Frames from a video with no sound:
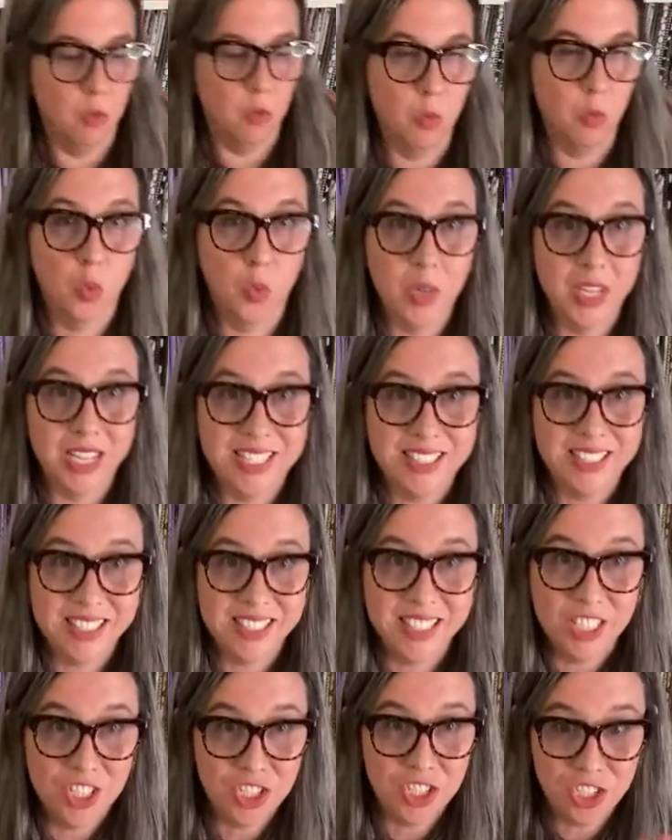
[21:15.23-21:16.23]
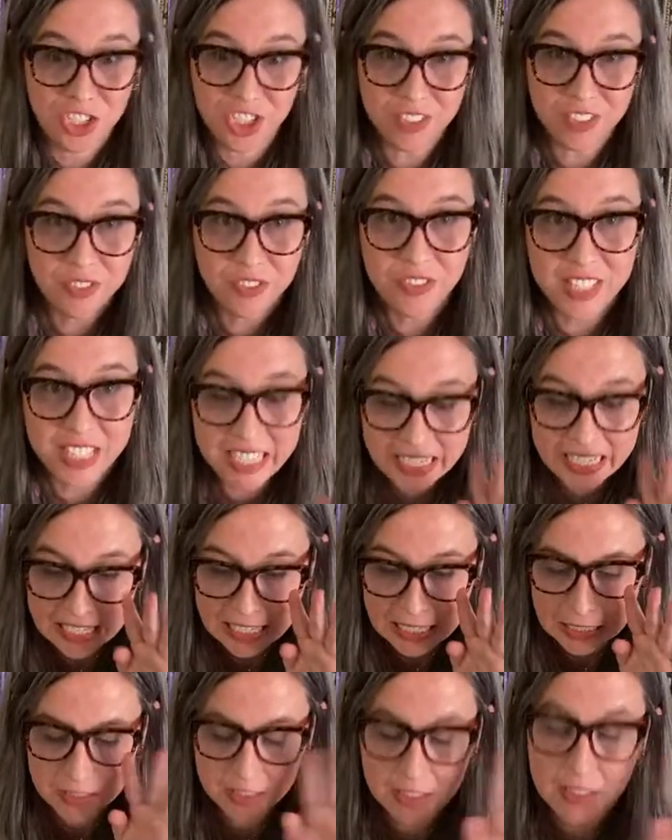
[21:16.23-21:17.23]
risk shifting
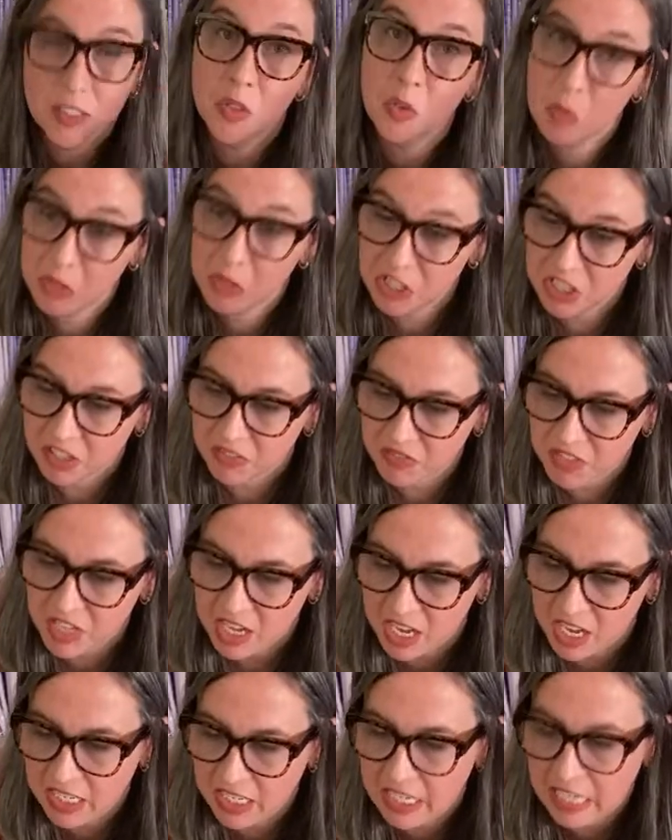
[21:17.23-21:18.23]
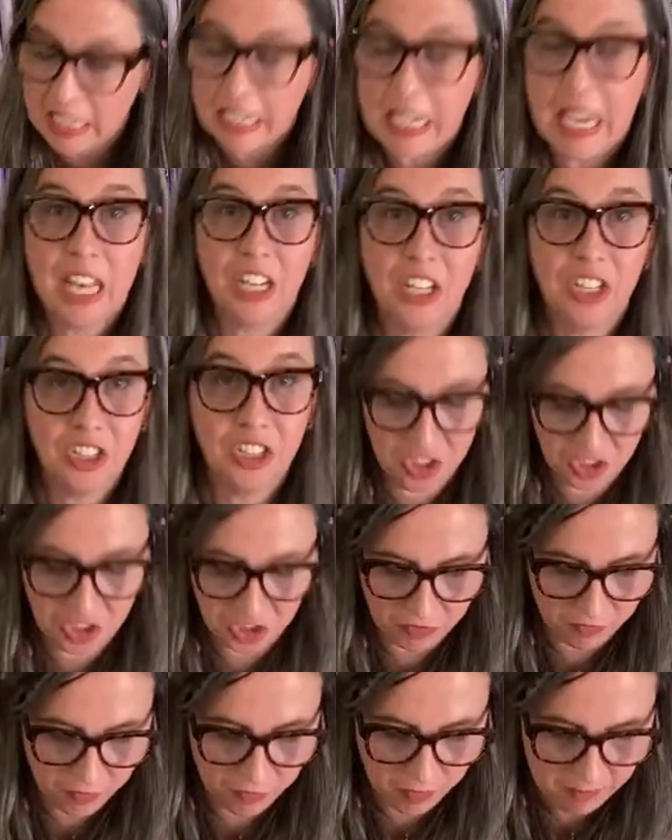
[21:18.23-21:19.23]
it, which I've done. Again,
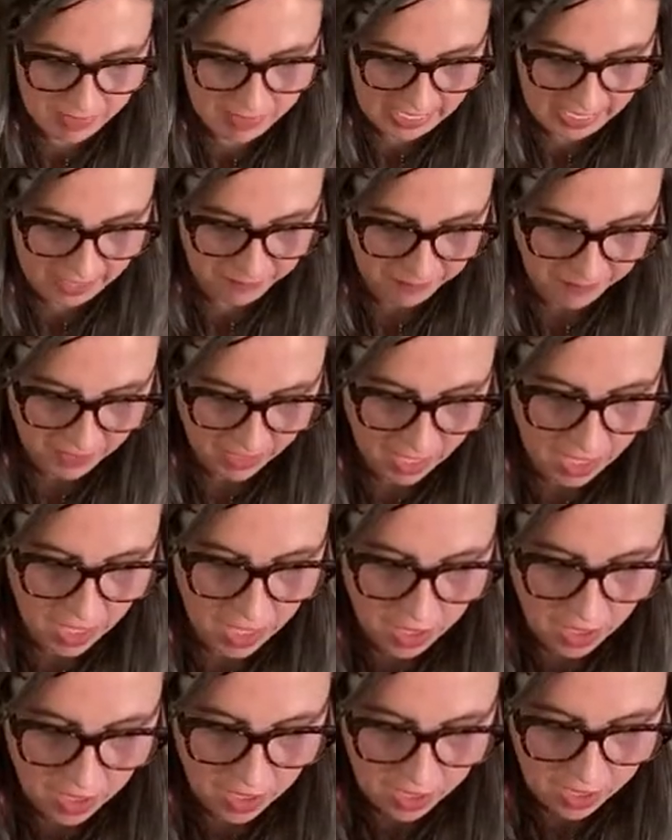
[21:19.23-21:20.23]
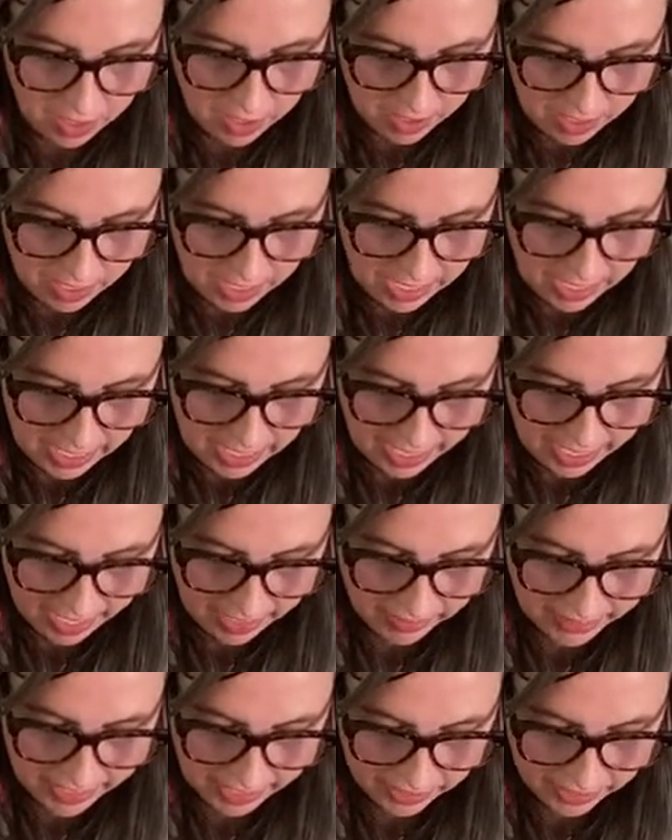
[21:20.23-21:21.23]
learn from me. And I
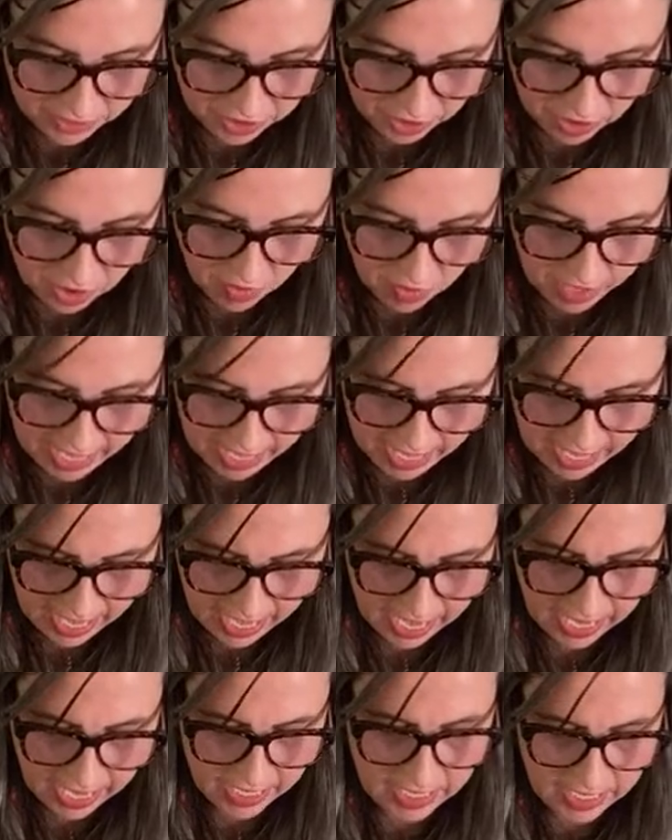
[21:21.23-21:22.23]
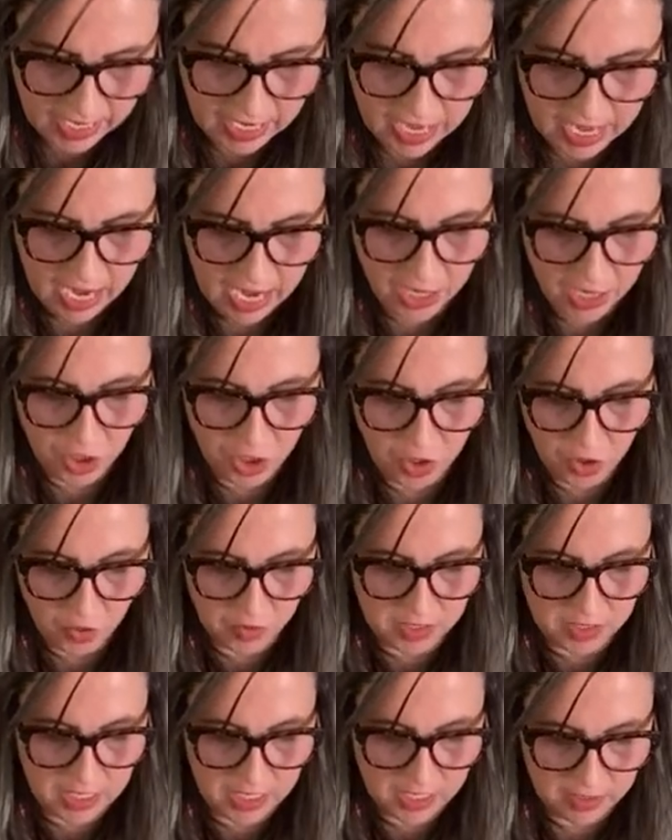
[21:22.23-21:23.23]
like to go ahead and
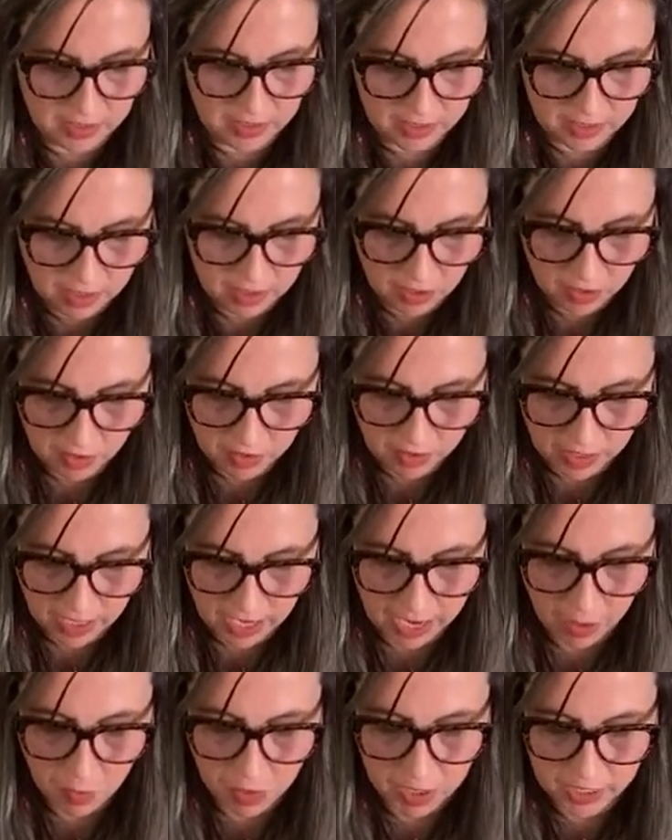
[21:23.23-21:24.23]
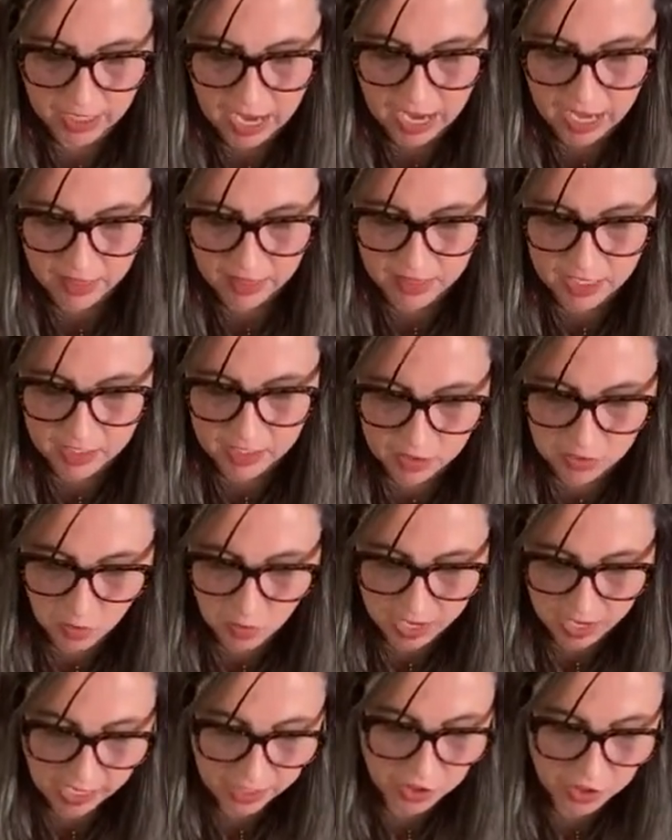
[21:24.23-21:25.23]
use this. I want to cut this
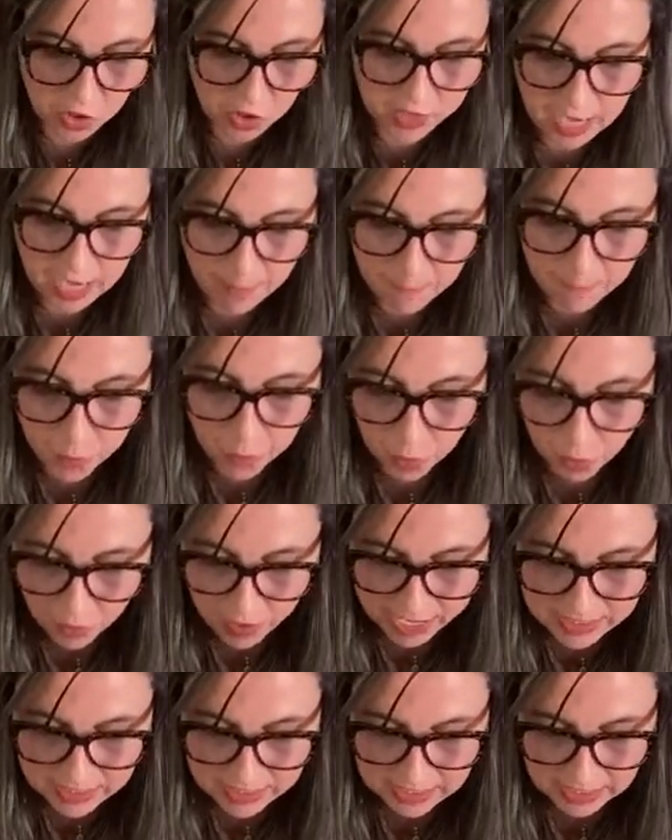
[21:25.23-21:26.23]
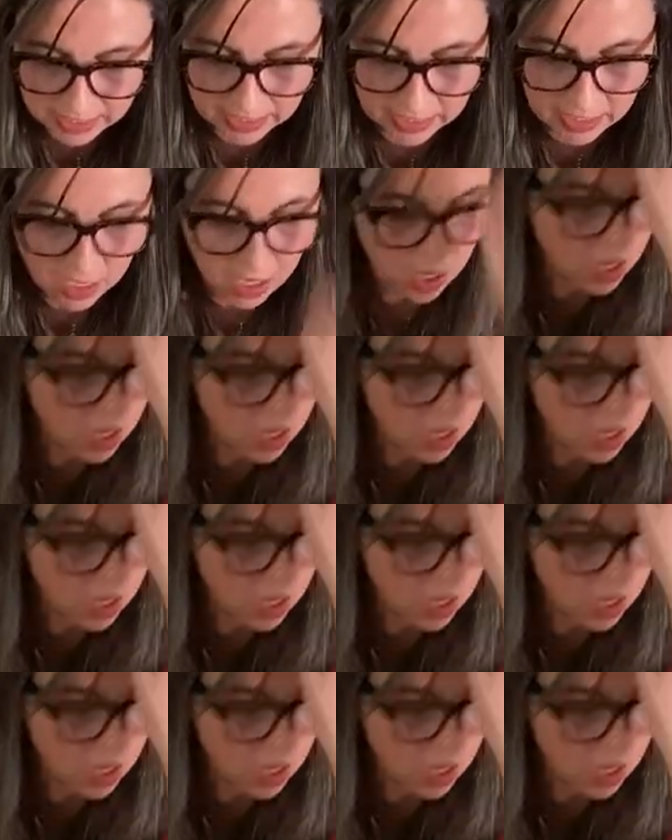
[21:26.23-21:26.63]
way so that I'm pressing.